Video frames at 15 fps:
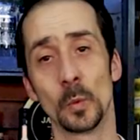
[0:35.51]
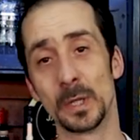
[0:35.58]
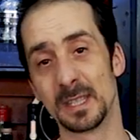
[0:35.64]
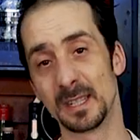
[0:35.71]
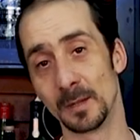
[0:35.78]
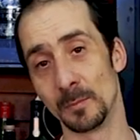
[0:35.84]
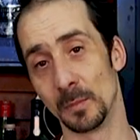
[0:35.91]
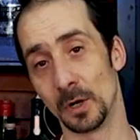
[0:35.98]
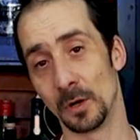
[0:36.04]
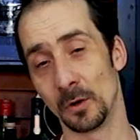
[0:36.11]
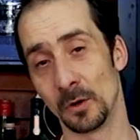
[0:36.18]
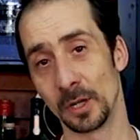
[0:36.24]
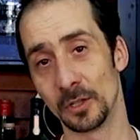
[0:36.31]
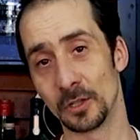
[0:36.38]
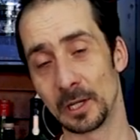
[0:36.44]
with some
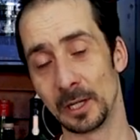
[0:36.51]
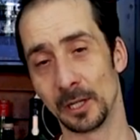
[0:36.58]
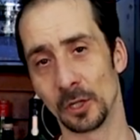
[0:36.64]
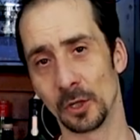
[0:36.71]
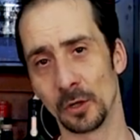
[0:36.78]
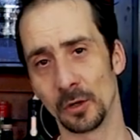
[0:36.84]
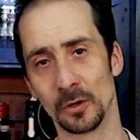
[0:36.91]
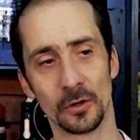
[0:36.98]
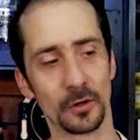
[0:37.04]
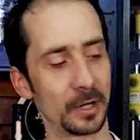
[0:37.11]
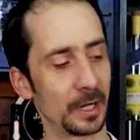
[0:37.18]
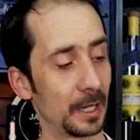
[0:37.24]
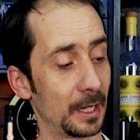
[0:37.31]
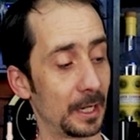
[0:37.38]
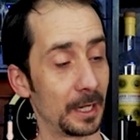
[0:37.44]
orange liqueur
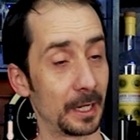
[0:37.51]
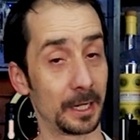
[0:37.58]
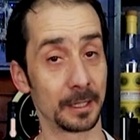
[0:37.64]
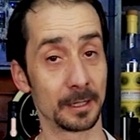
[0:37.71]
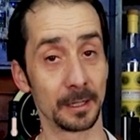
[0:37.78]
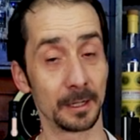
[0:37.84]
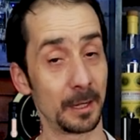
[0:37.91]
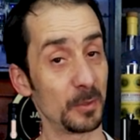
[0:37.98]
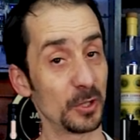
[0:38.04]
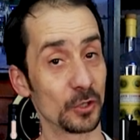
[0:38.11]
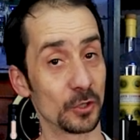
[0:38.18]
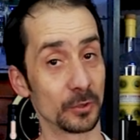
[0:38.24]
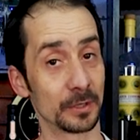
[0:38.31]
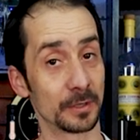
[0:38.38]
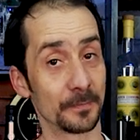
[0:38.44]
and
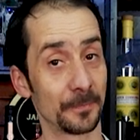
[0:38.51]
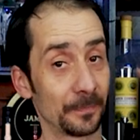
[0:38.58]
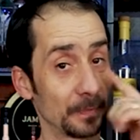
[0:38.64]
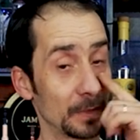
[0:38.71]
lemon juice.